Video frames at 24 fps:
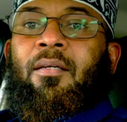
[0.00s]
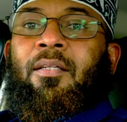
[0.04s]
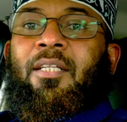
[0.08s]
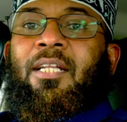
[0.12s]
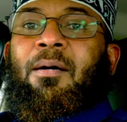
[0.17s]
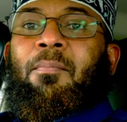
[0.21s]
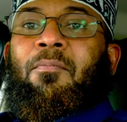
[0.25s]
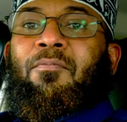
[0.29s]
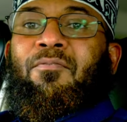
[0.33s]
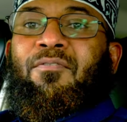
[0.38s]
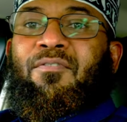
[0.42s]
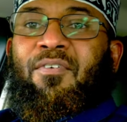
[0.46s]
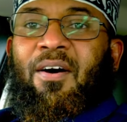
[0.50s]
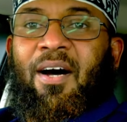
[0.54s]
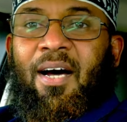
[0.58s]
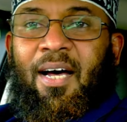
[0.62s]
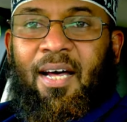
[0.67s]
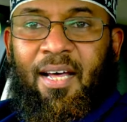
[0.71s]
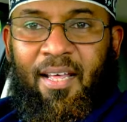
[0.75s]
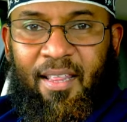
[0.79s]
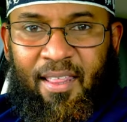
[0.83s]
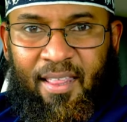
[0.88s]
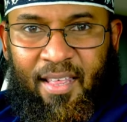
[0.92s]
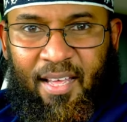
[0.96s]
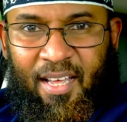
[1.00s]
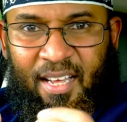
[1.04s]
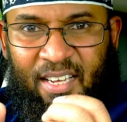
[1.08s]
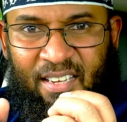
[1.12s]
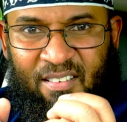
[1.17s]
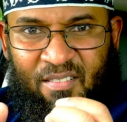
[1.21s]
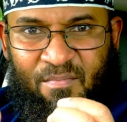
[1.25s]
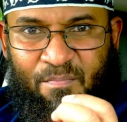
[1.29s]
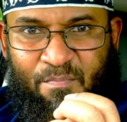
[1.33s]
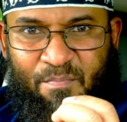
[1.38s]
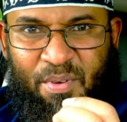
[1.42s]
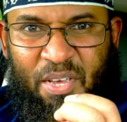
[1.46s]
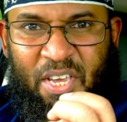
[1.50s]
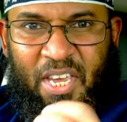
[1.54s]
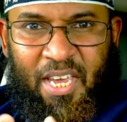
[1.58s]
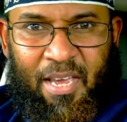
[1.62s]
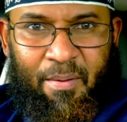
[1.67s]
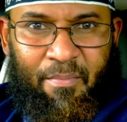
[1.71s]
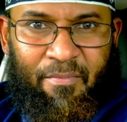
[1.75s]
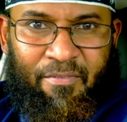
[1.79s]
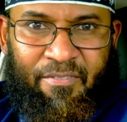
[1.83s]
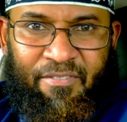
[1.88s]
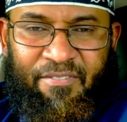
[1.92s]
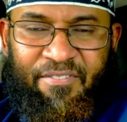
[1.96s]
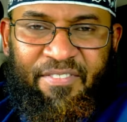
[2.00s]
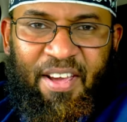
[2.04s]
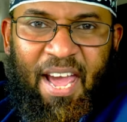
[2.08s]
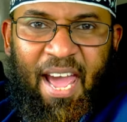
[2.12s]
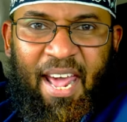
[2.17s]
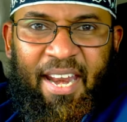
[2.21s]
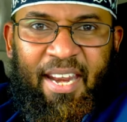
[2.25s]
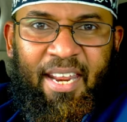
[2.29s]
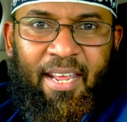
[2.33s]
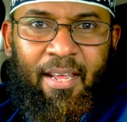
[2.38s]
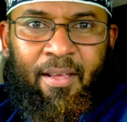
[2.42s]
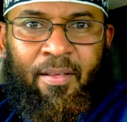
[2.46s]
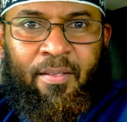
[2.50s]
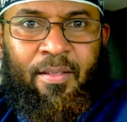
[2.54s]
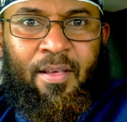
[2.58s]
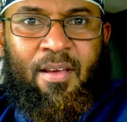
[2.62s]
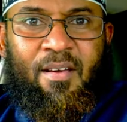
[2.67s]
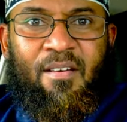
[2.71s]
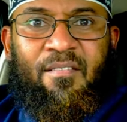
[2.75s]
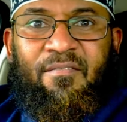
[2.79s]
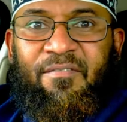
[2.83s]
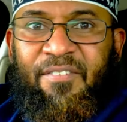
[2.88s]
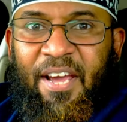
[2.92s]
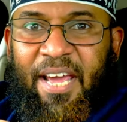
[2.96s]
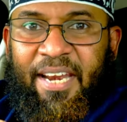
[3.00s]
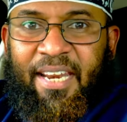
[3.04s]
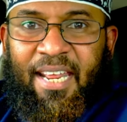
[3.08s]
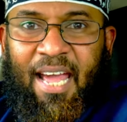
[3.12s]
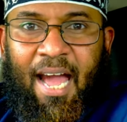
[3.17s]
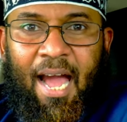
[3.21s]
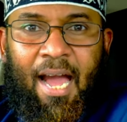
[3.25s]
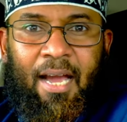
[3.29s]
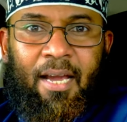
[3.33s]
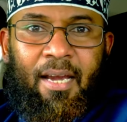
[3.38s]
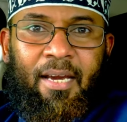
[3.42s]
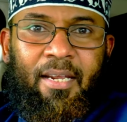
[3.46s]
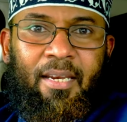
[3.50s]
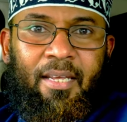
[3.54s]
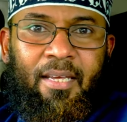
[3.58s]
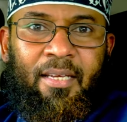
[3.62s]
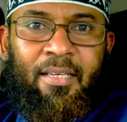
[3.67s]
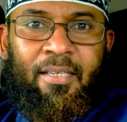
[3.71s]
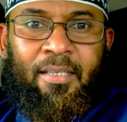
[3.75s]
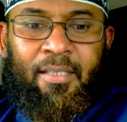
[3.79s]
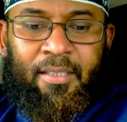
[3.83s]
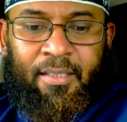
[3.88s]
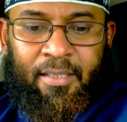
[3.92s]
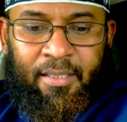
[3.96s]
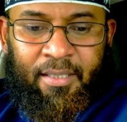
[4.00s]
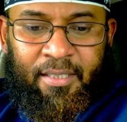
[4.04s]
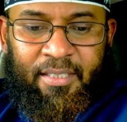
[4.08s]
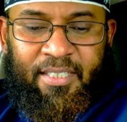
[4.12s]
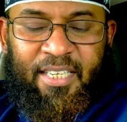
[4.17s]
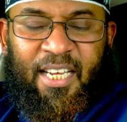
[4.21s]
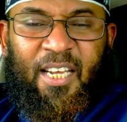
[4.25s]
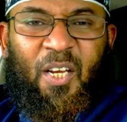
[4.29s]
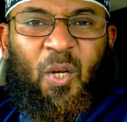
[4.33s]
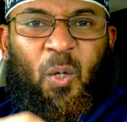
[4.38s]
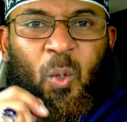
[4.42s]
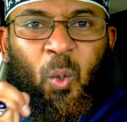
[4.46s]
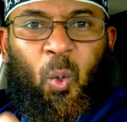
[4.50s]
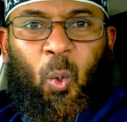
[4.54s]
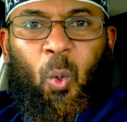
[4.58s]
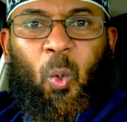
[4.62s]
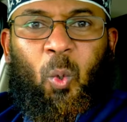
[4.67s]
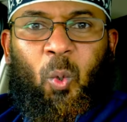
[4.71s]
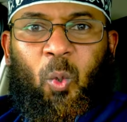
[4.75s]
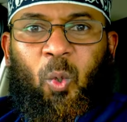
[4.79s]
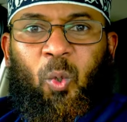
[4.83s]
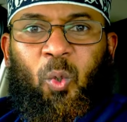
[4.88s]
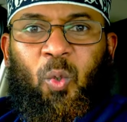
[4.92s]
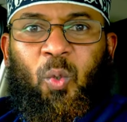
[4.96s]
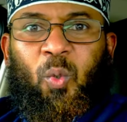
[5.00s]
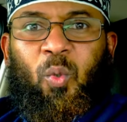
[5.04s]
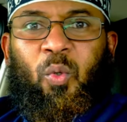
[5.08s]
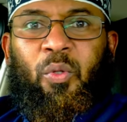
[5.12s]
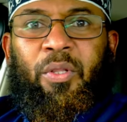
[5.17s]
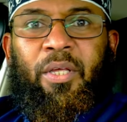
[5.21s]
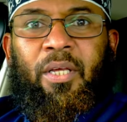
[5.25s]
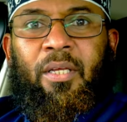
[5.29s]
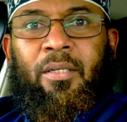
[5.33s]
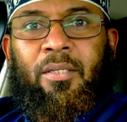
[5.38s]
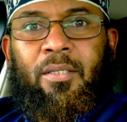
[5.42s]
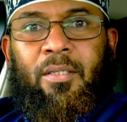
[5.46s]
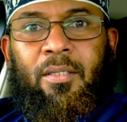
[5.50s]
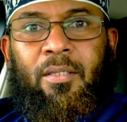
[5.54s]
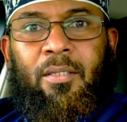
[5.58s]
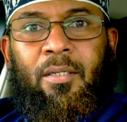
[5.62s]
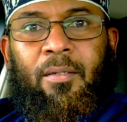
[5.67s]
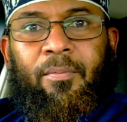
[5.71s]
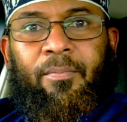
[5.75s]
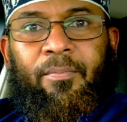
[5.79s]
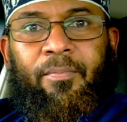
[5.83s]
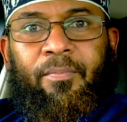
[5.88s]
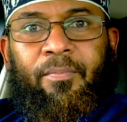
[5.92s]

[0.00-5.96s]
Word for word: The father became very, very angry, saying, who could do this?